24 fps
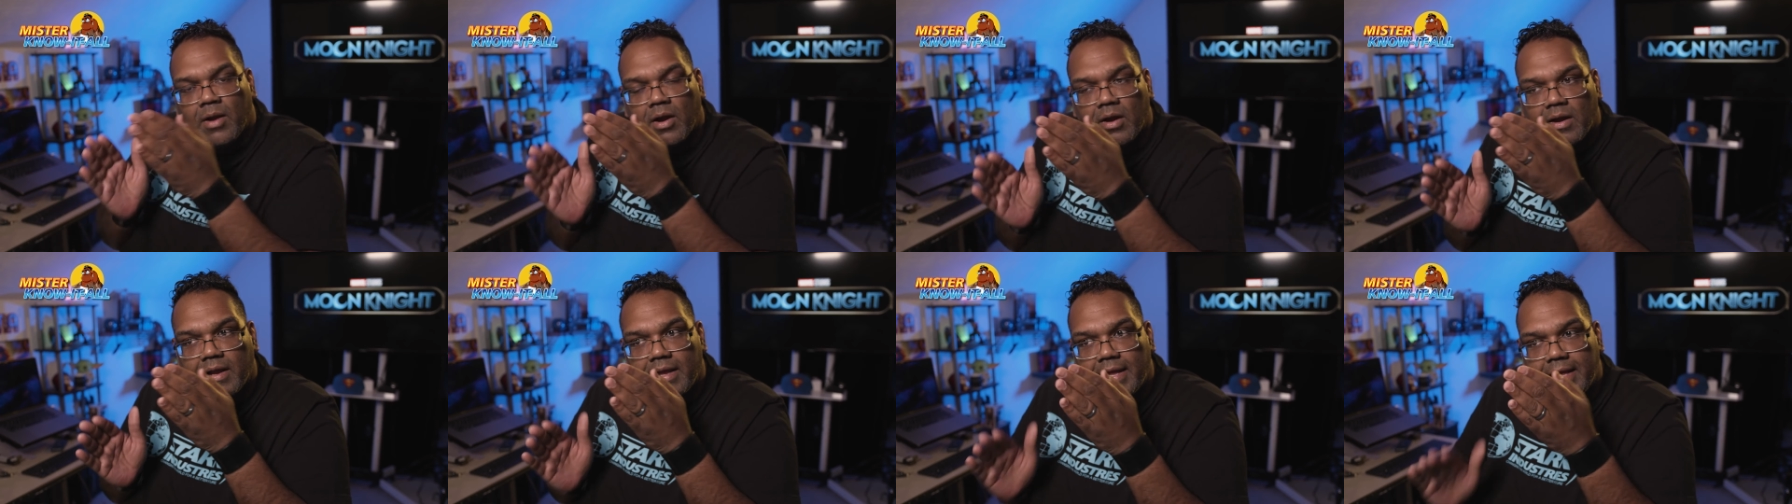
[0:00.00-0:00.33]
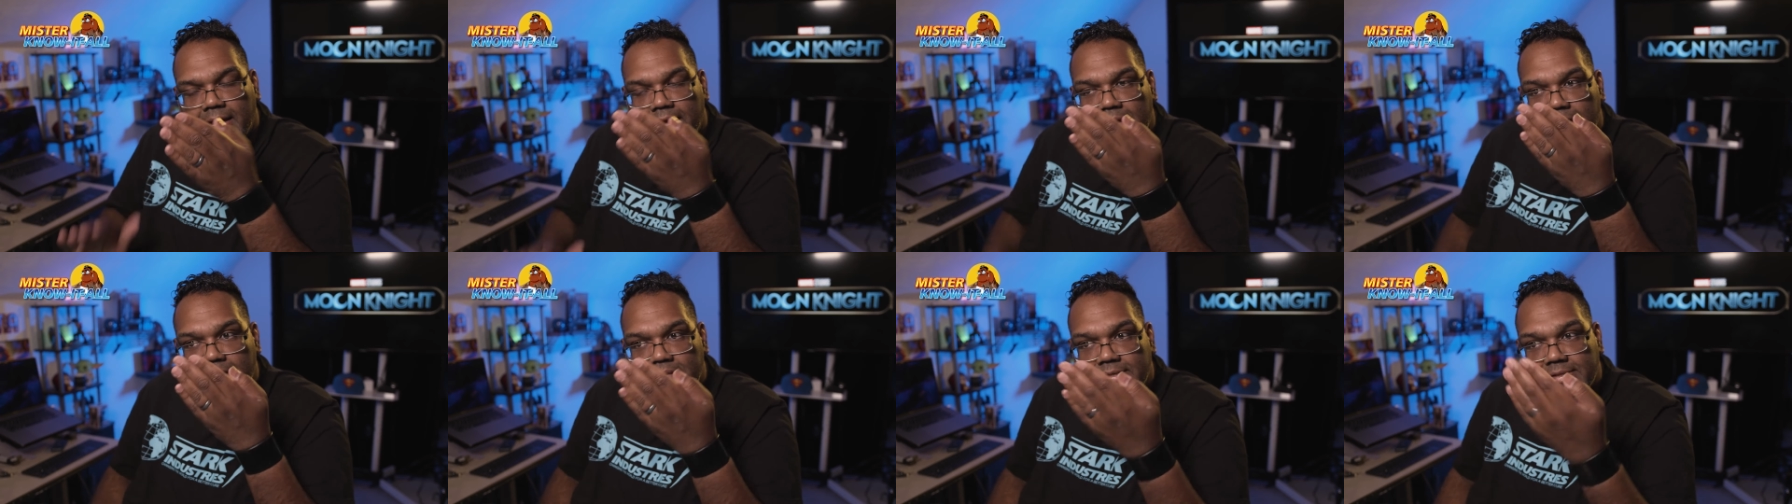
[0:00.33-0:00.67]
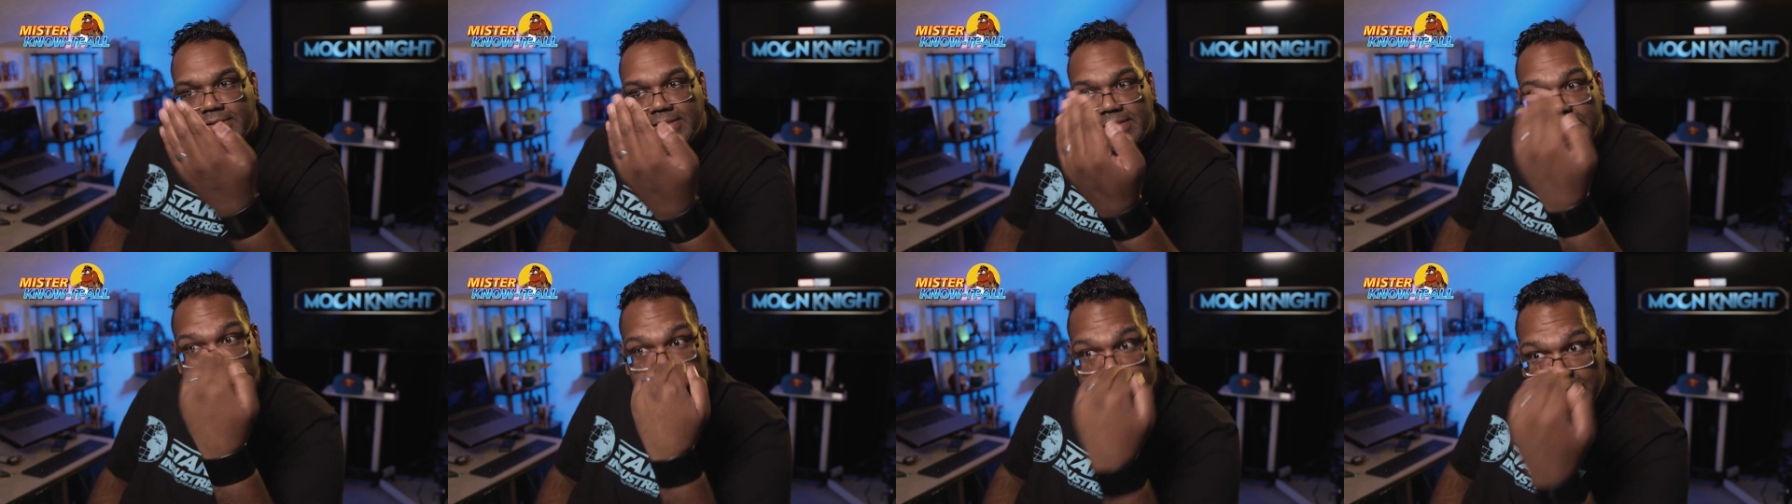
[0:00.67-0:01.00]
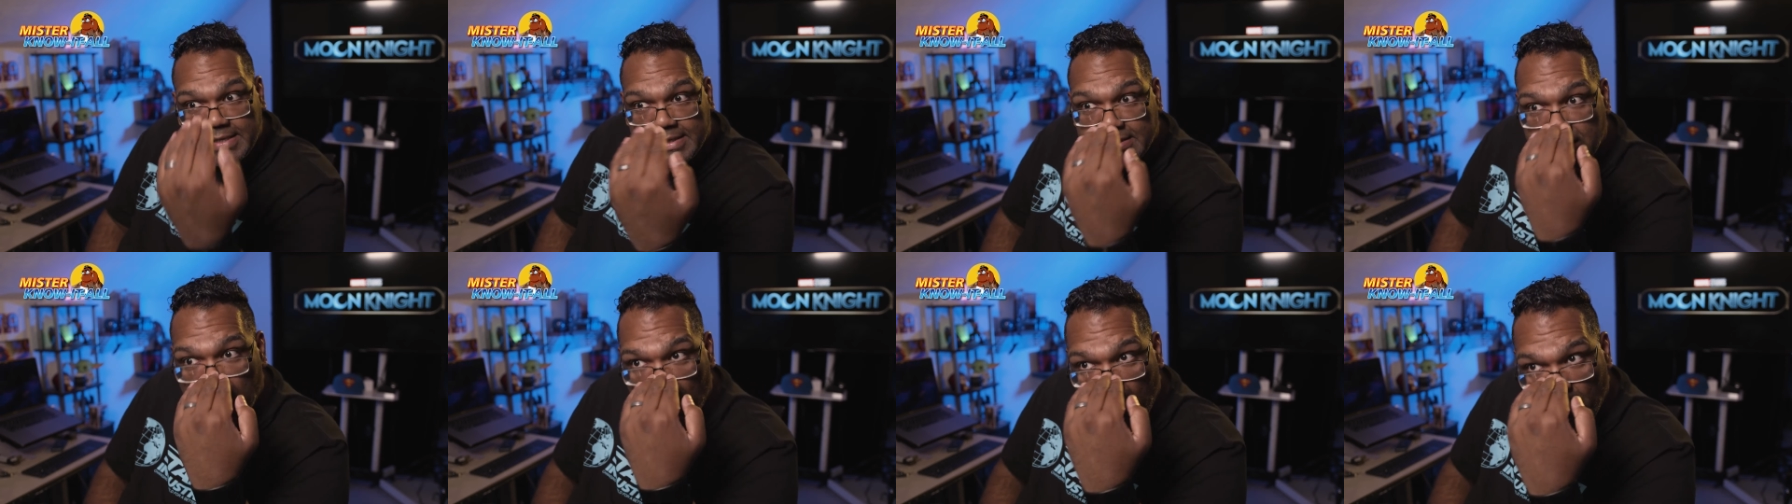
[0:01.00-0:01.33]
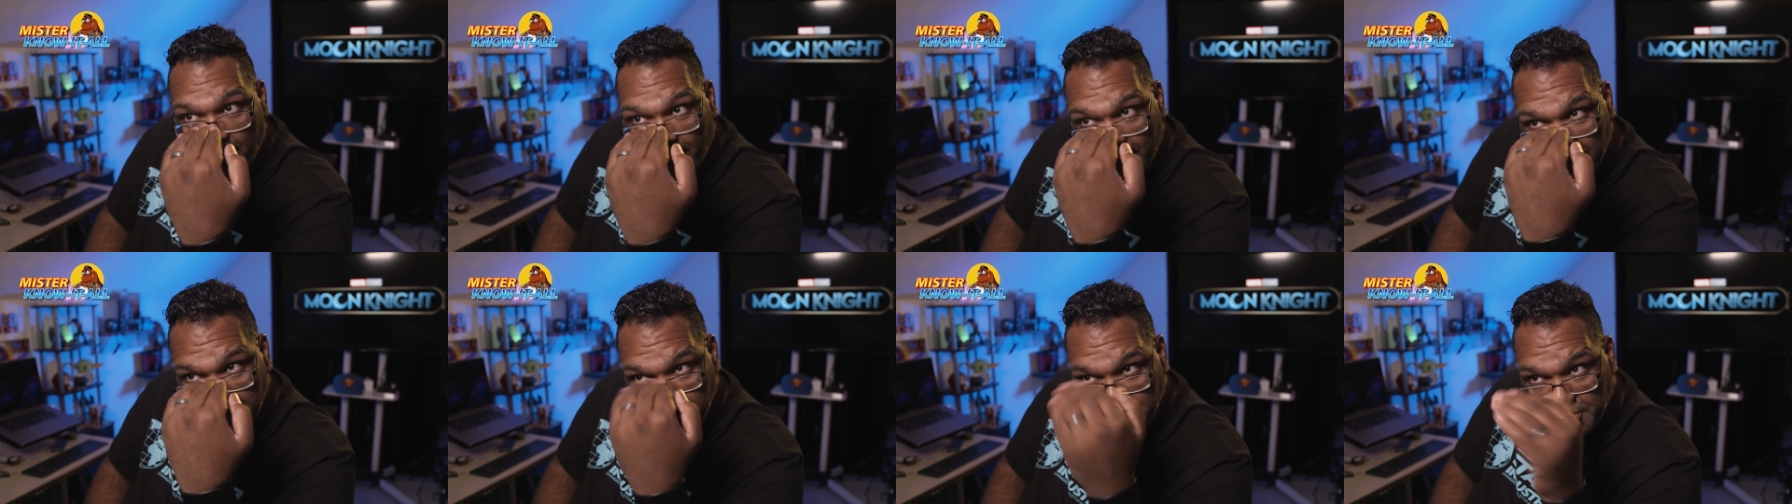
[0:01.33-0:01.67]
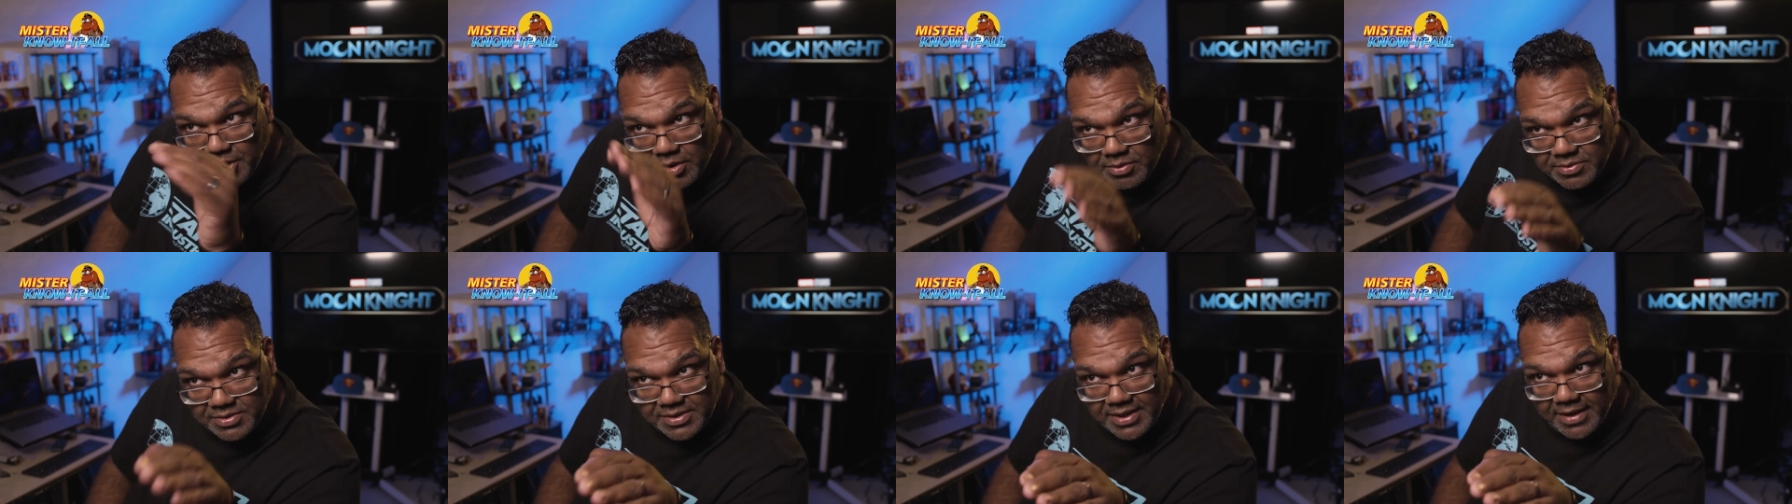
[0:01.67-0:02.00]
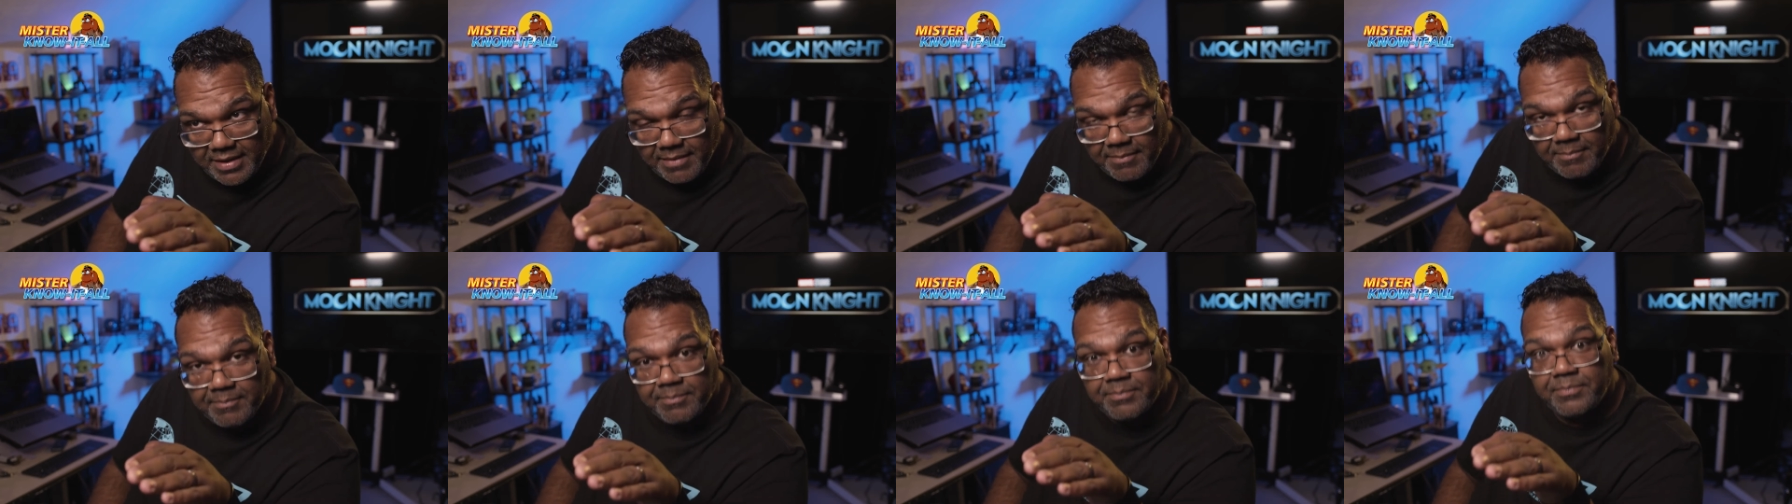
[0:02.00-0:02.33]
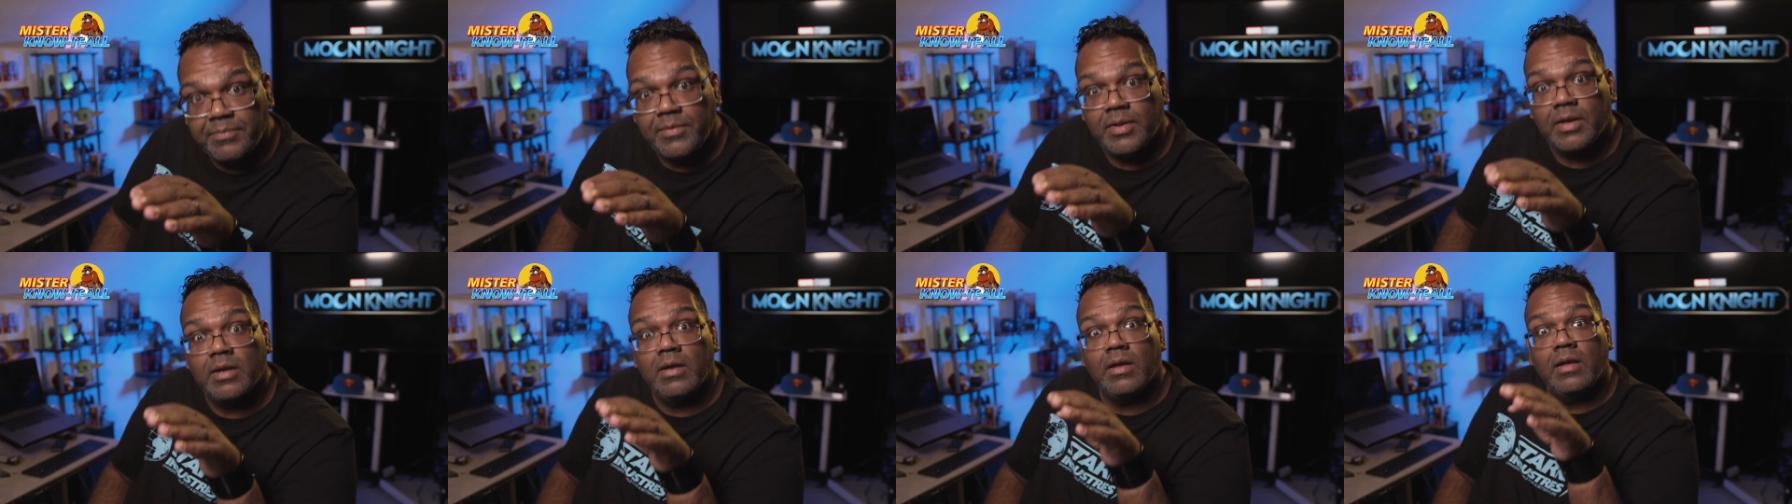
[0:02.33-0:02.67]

Ammit shows him